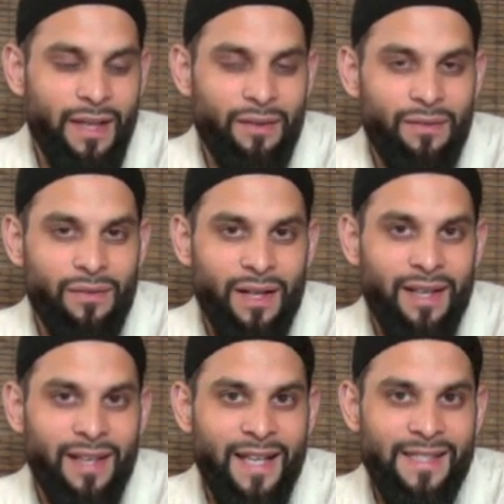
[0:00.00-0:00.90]
have
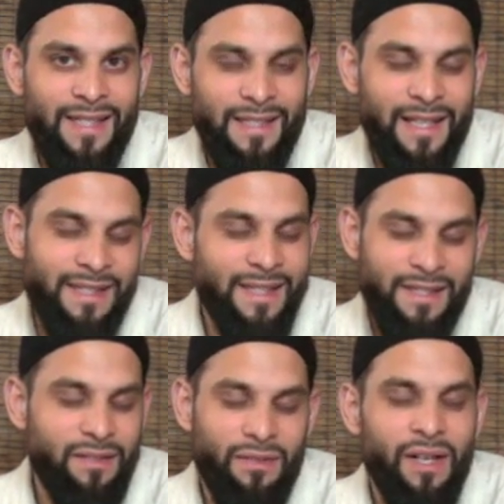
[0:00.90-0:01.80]
recognized these links
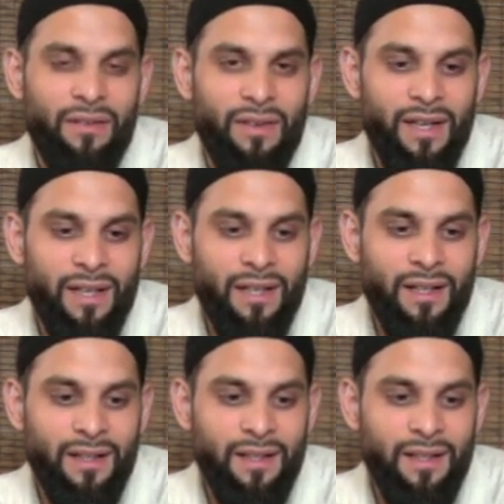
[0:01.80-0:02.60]
because they're very